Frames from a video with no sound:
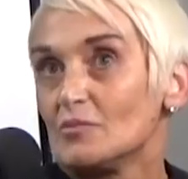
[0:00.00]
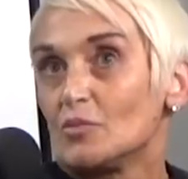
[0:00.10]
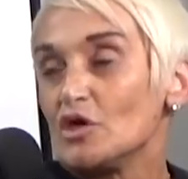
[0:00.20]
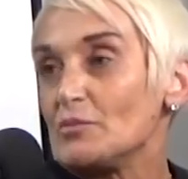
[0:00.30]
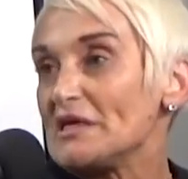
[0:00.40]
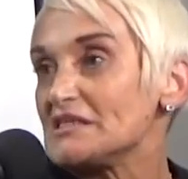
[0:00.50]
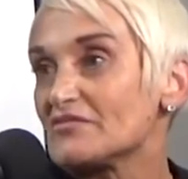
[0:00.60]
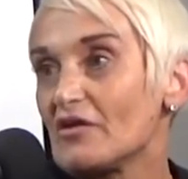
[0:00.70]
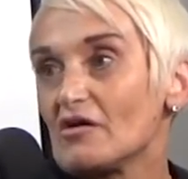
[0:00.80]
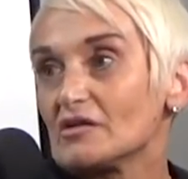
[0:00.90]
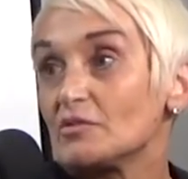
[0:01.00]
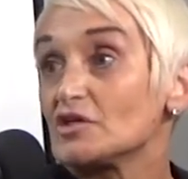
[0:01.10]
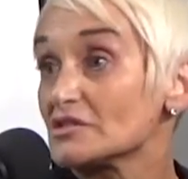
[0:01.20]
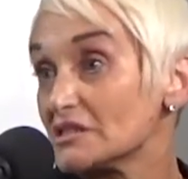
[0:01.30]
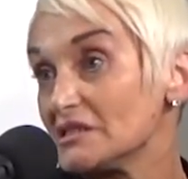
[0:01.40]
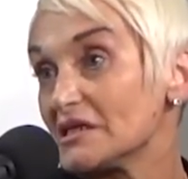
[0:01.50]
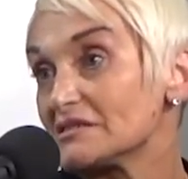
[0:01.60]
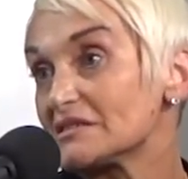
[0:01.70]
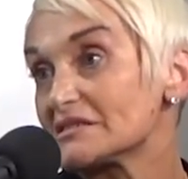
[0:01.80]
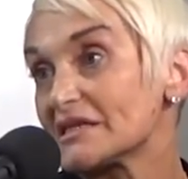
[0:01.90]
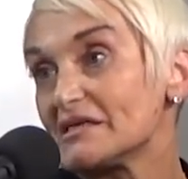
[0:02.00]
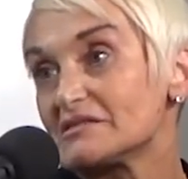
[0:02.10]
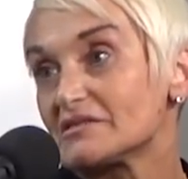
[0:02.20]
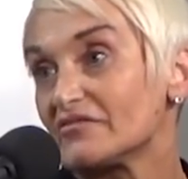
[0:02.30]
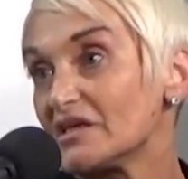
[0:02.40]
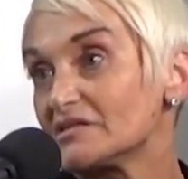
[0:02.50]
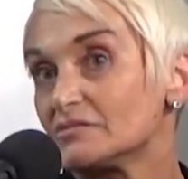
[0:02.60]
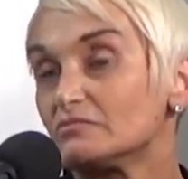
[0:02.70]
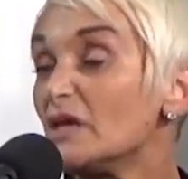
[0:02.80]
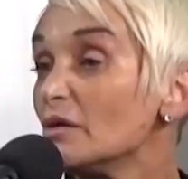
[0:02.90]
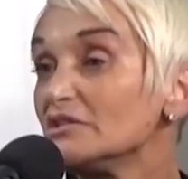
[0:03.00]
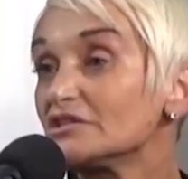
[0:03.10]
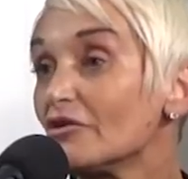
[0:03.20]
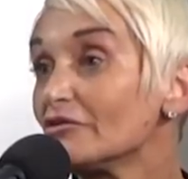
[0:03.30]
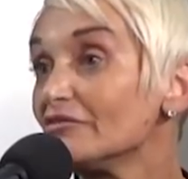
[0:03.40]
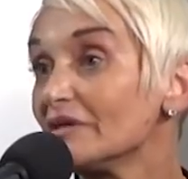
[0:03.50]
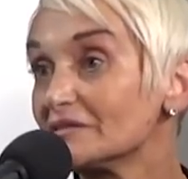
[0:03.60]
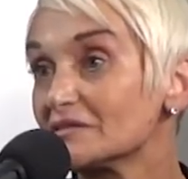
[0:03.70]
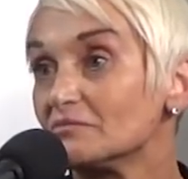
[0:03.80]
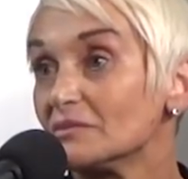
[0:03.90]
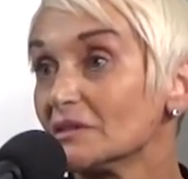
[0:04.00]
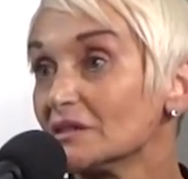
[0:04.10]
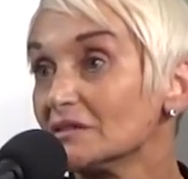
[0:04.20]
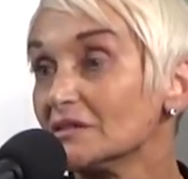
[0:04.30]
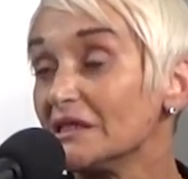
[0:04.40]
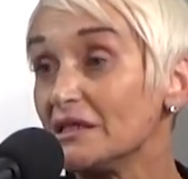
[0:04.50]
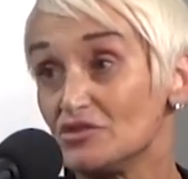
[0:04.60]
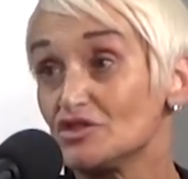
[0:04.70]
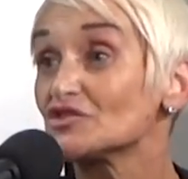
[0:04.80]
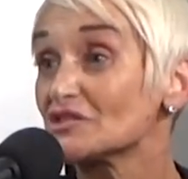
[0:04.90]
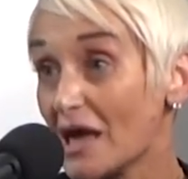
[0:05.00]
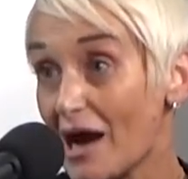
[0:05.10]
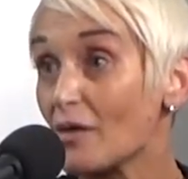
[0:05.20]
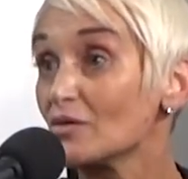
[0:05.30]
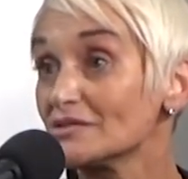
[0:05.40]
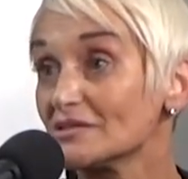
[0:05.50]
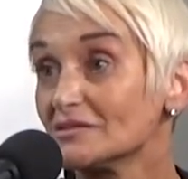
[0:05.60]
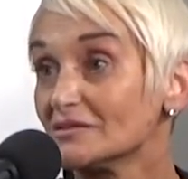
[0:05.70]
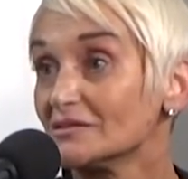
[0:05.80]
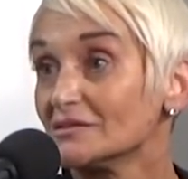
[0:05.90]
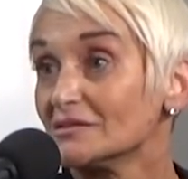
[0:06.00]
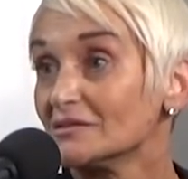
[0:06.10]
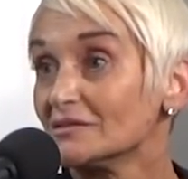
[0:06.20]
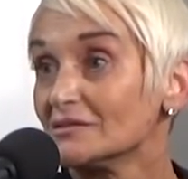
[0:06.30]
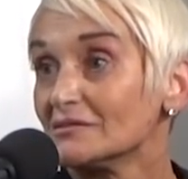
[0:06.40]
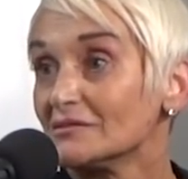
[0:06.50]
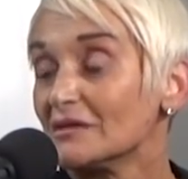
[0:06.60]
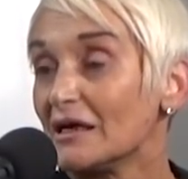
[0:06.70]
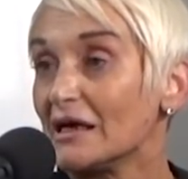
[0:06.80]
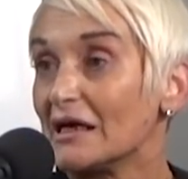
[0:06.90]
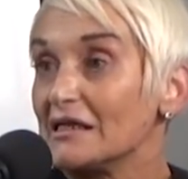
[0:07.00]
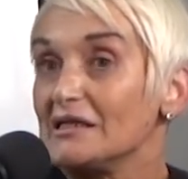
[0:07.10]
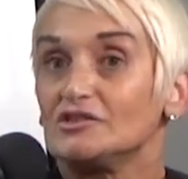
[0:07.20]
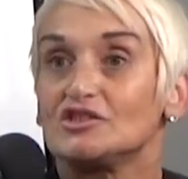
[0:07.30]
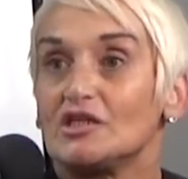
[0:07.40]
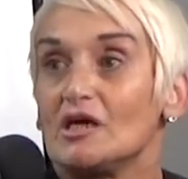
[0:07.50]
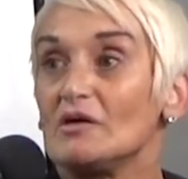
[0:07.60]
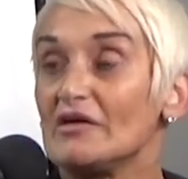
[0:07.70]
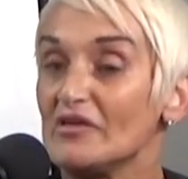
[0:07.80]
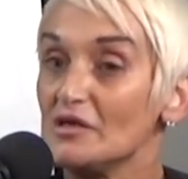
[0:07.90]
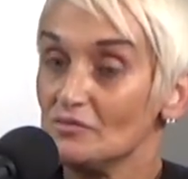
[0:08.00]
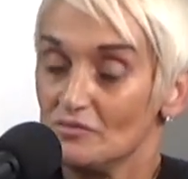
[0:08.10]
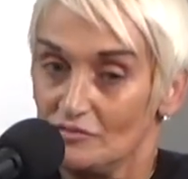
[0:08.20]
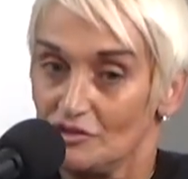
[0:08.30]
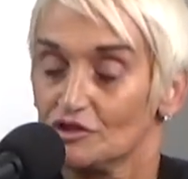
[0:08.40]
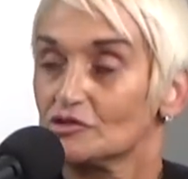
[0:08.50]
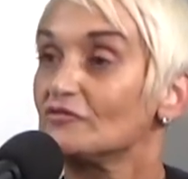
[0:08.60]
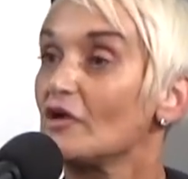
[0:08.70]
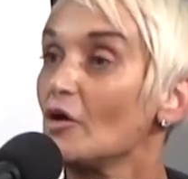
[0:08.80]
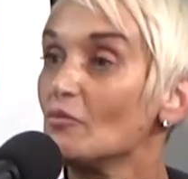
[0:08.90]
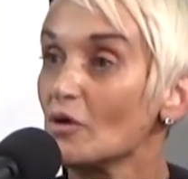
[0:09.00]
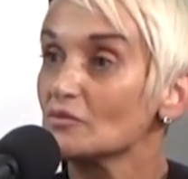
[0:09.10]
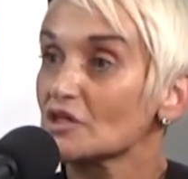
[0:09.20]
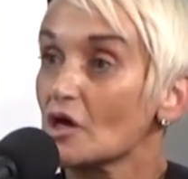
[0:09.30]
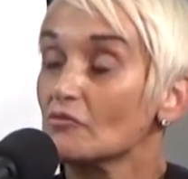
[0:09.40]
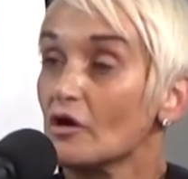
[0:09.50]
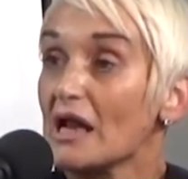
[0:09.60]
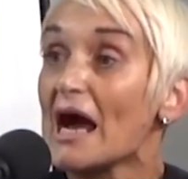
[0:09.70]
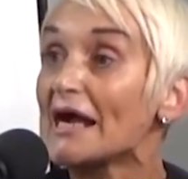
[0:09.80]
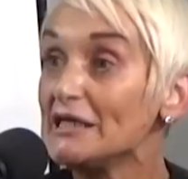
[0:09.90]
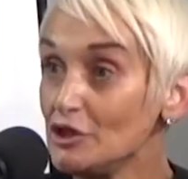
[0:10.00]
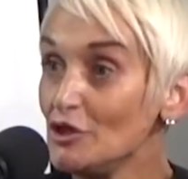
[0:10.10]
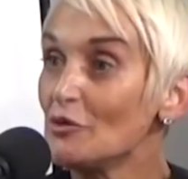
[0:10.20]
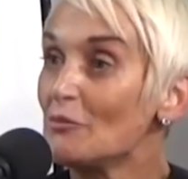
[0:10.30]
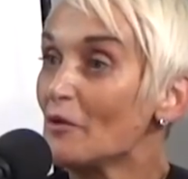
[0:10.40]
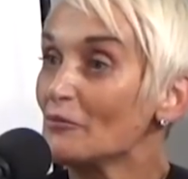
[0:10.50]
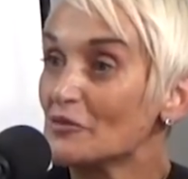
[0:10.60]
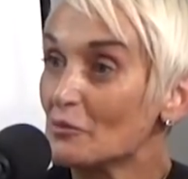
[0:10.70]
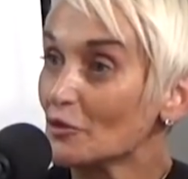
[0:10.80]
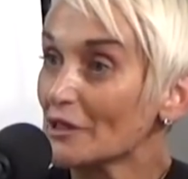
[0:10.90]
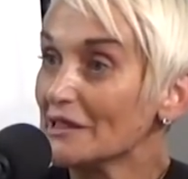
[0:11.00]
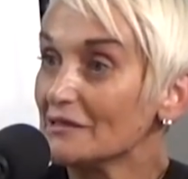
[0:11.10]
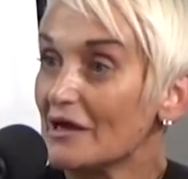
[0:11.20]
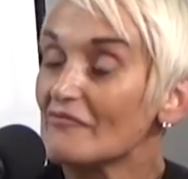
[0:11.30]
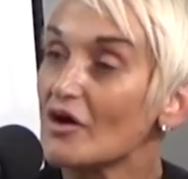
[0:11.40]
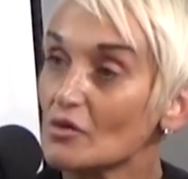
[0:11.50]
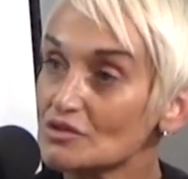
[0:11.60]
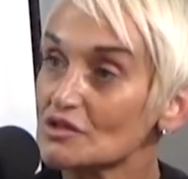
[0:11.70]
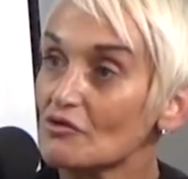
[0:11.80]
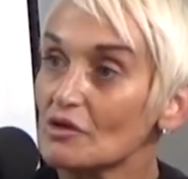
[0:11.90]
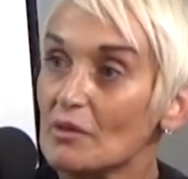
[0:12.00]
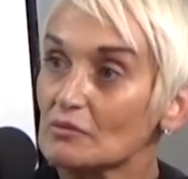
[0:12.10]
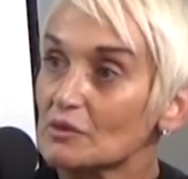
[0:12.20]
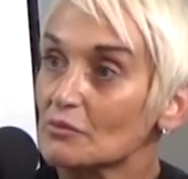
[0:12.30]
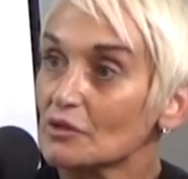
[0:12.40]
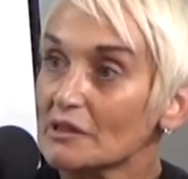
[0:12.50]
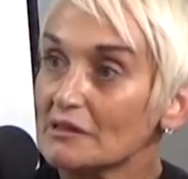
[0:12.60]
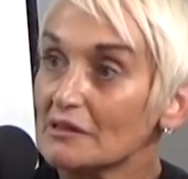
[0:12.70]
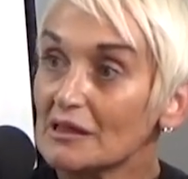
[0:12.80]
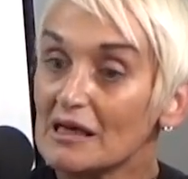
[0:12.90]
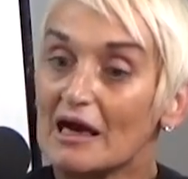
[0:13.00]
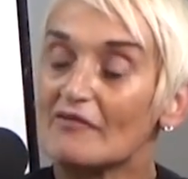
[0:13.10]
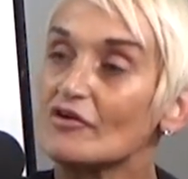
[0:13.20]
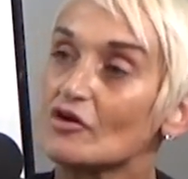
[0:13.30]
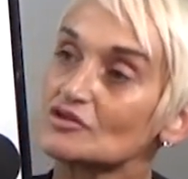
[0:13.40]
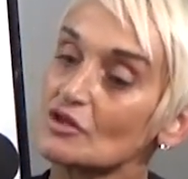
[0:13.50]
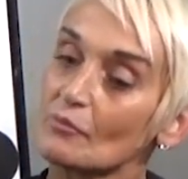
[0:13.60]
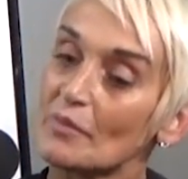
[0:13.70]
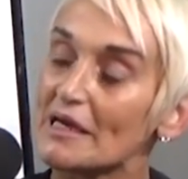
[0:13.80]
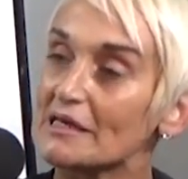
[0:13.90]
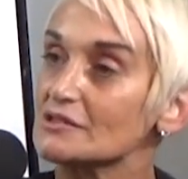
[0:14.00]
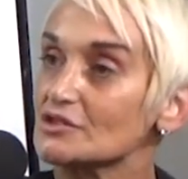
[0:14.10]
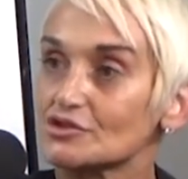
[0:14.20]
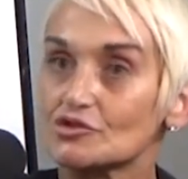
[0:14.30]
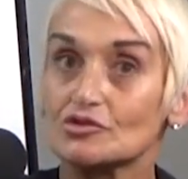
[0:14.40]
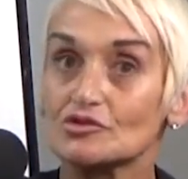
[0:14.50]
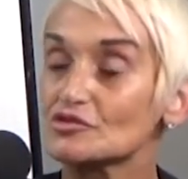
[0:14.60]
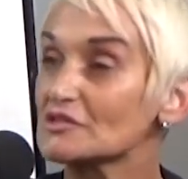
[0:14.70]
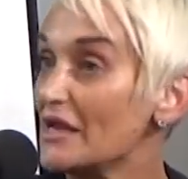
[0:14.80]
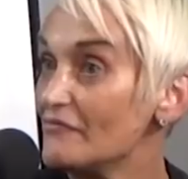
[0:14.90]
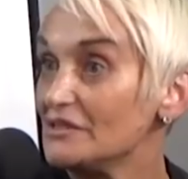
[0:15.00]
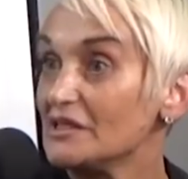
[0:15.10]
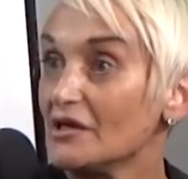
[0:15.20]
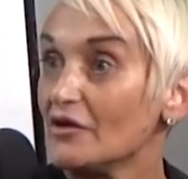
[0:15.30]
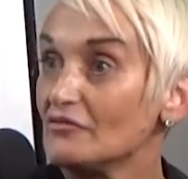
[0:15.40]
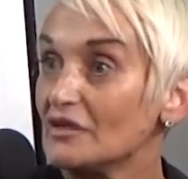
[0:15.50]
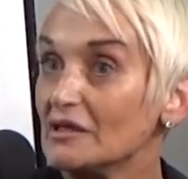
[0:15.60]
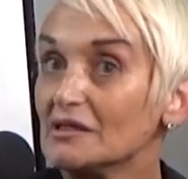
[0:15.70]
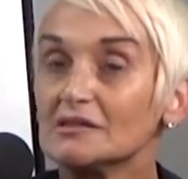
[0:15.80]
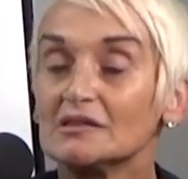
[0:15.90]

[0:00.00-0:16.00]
Boy B's father because he thinks his kid's a victim. No, he's not a victim. He was just a coward. And, it, you know, if you should have known what was going on, I knew about the bullying. I've always known about the bullying. I've knocked on parents' doors and everything over it.